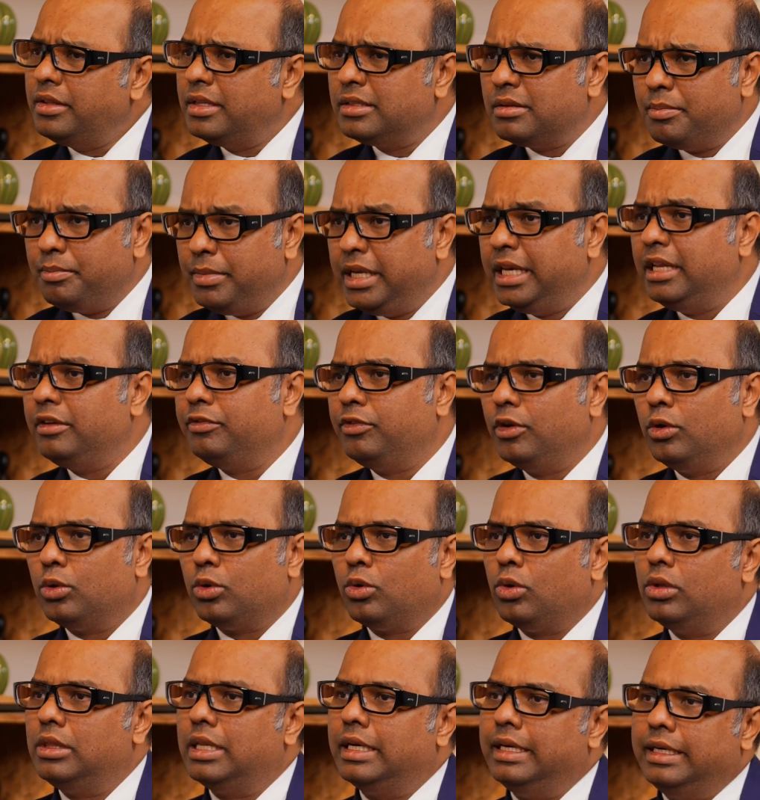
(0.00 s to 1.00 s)
there's a meaningful
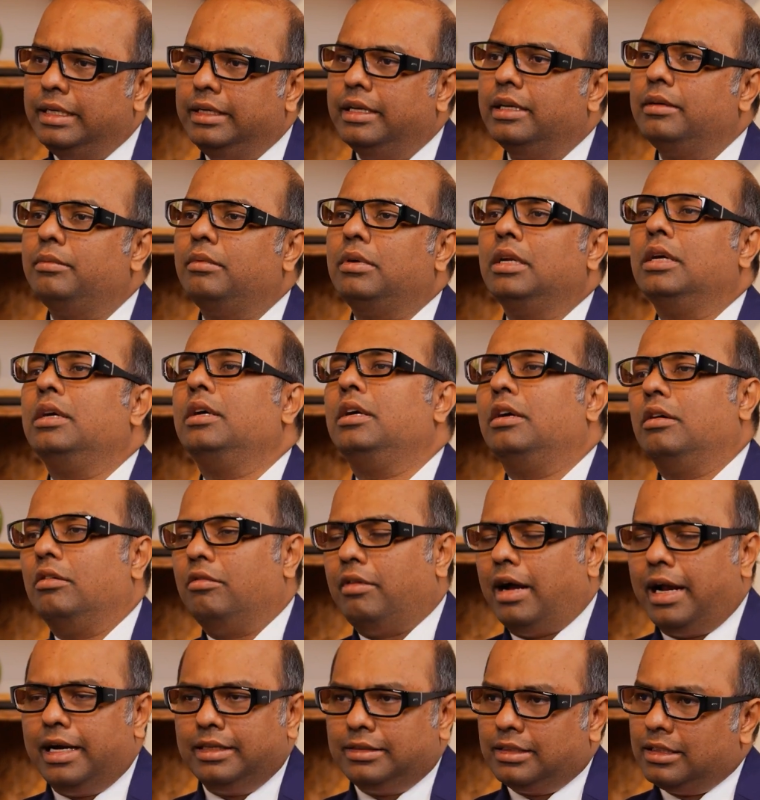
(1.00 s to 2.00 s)
role that Indian
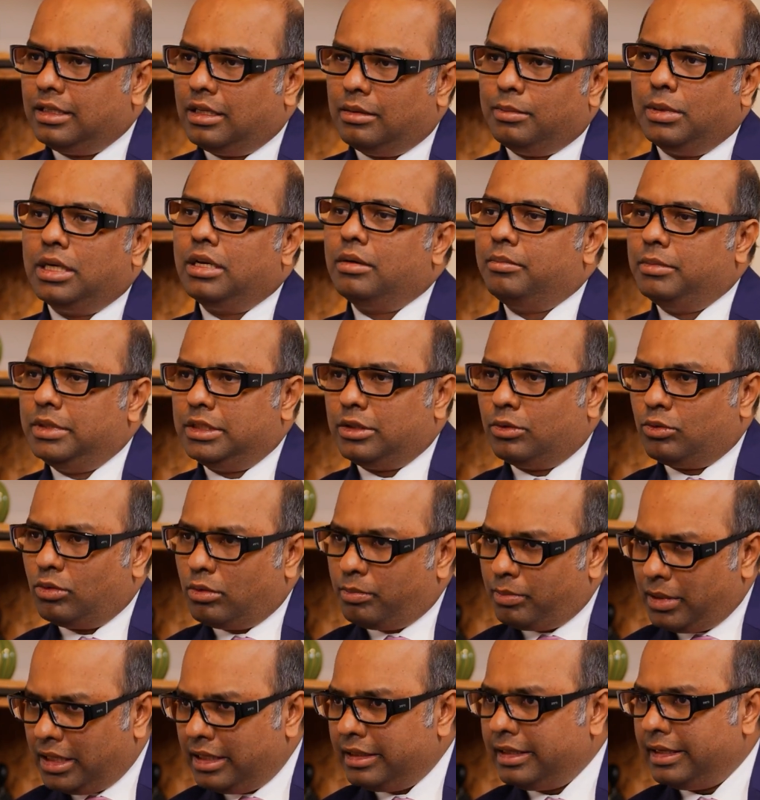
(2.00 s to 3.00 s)
wires and cable companies are going
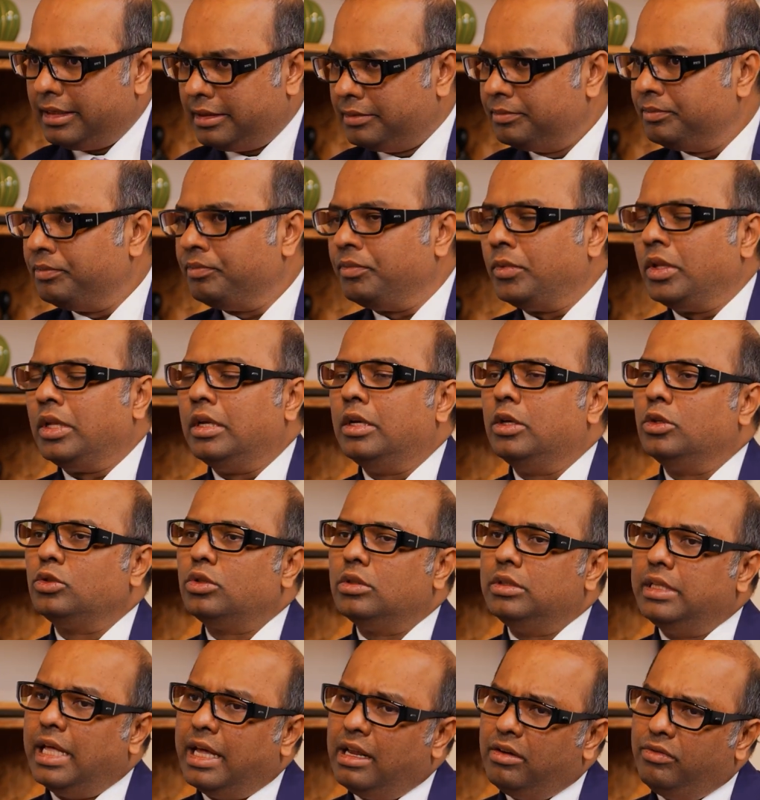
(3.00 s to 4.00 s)
to play there. So
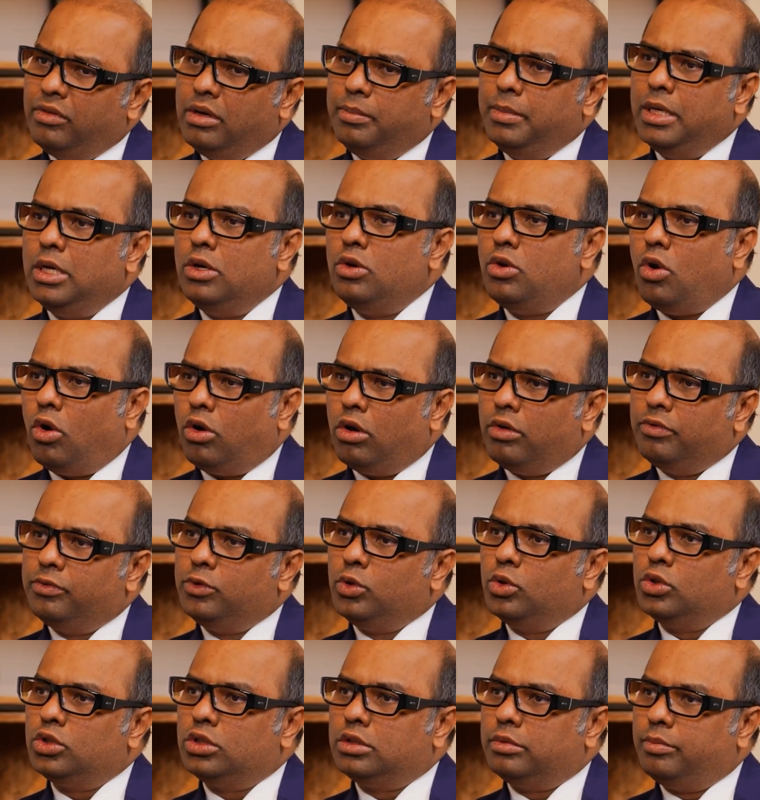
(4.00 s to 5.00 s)
there will be a lot of
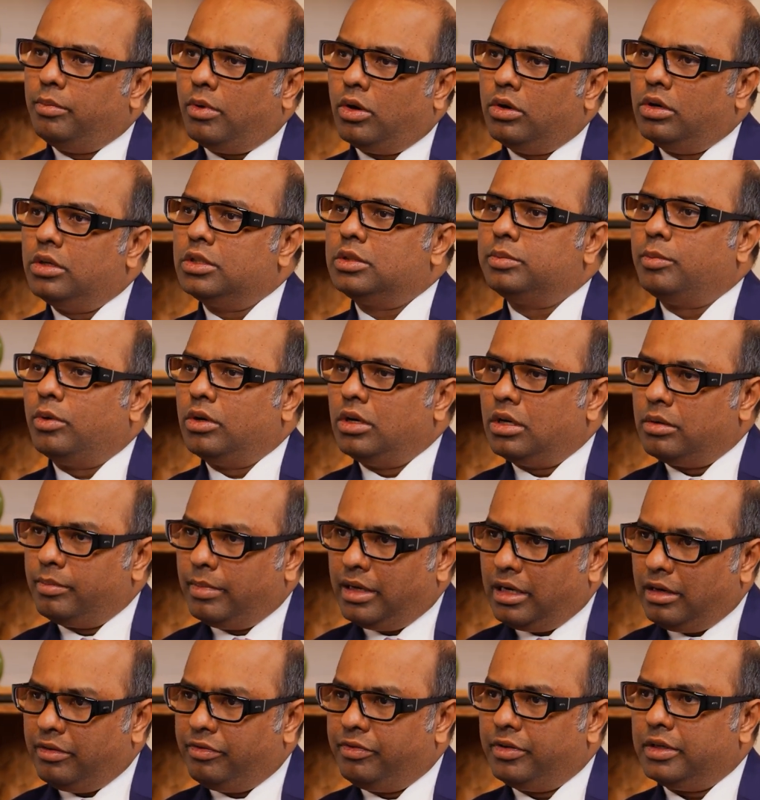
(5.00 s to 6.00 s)
those smaller
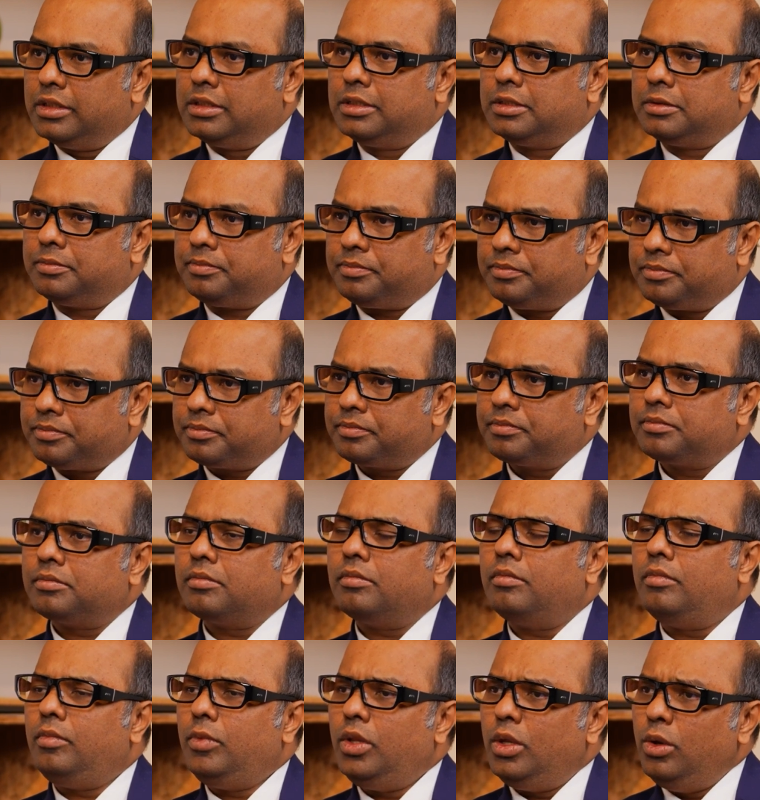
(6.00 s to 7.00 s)
benefits
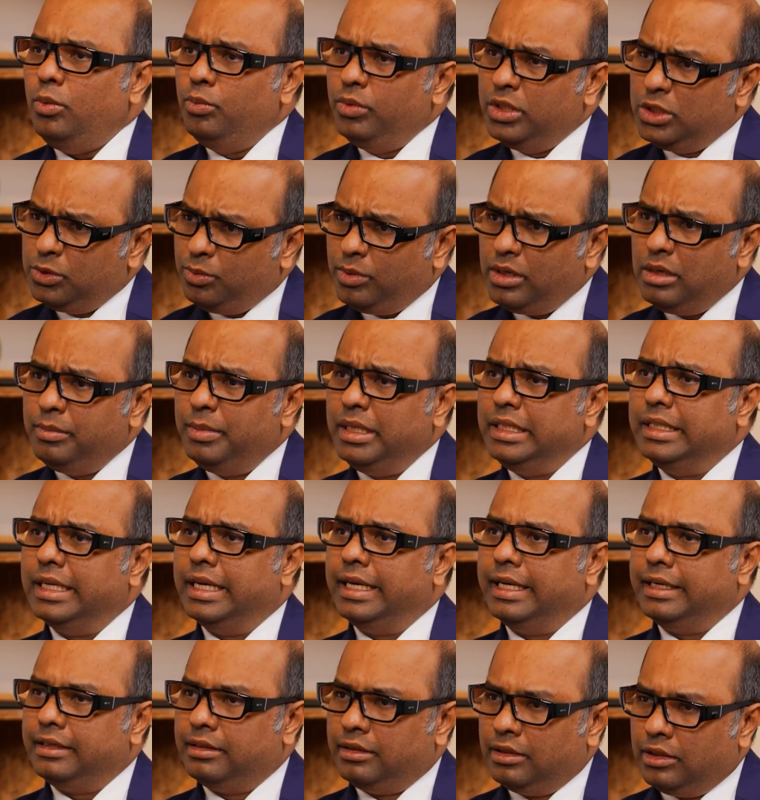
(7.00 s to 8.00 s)
which will be
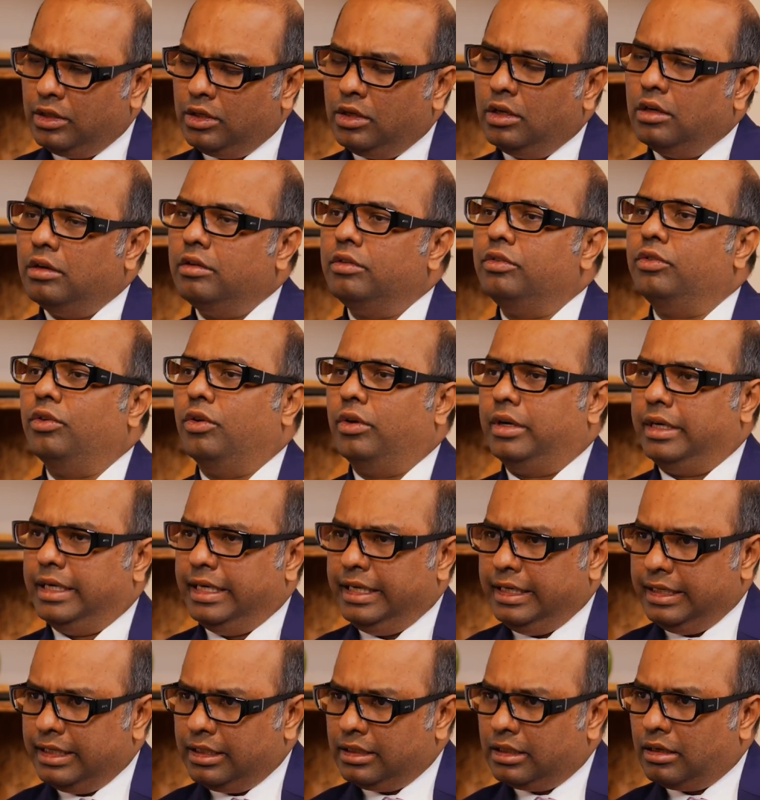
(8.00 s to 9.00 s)
there for
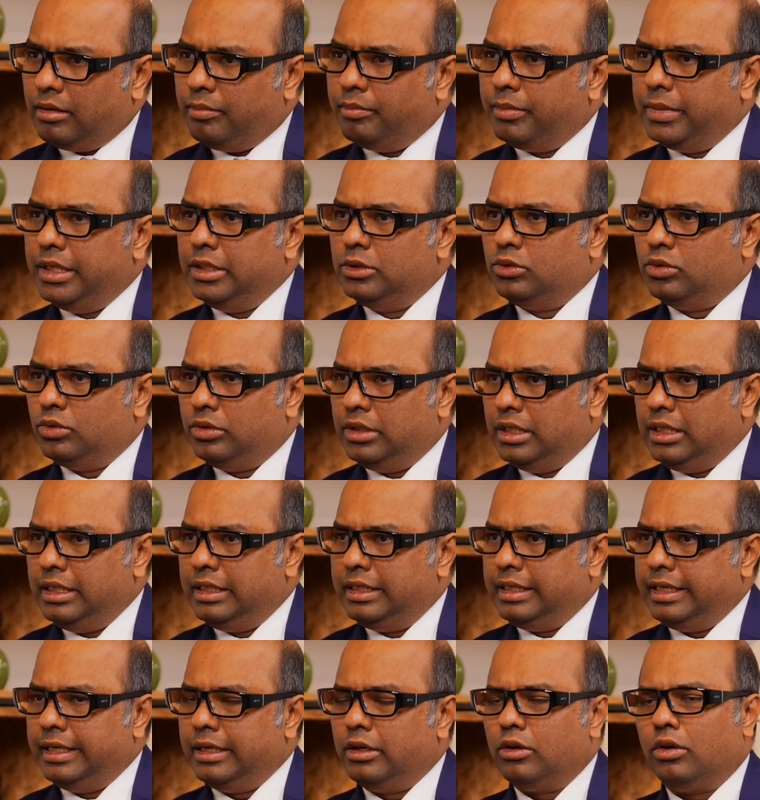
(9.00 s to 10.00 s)
Indian companies to really
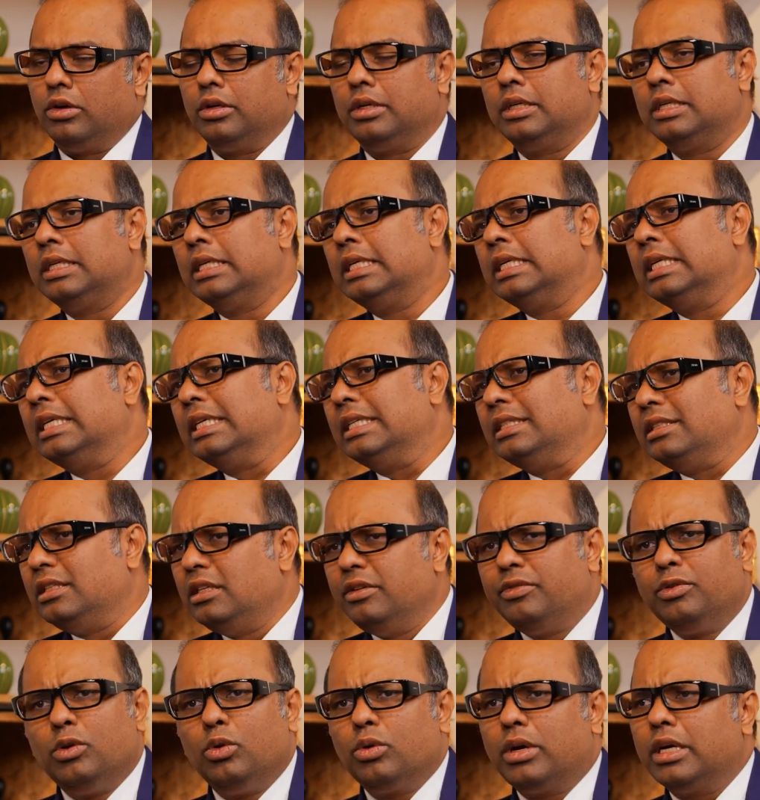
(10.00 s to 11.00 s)
take on.
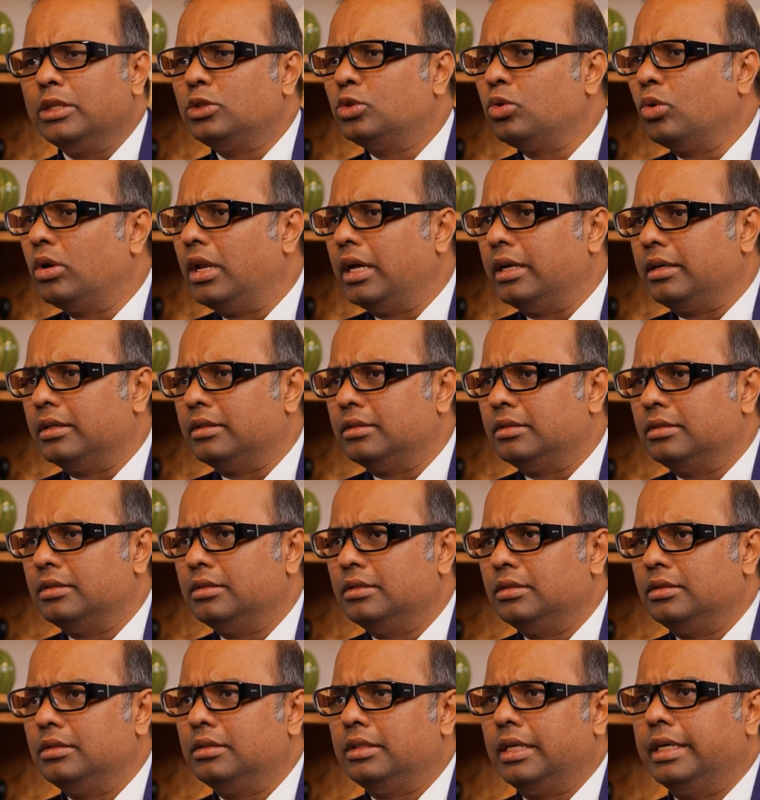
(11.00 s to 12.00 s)
If you look at solar,
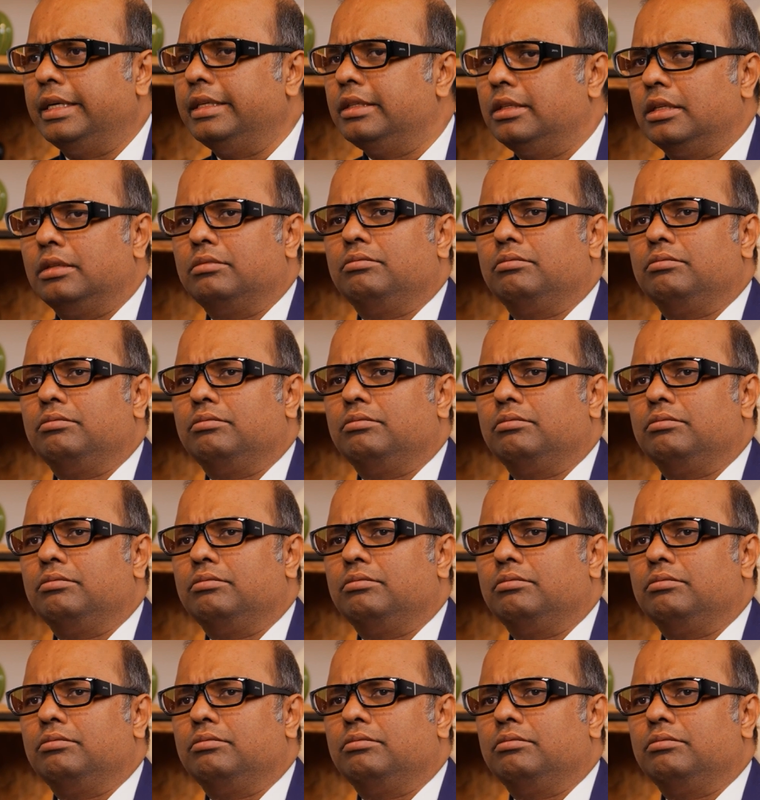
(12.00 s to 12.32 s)
right?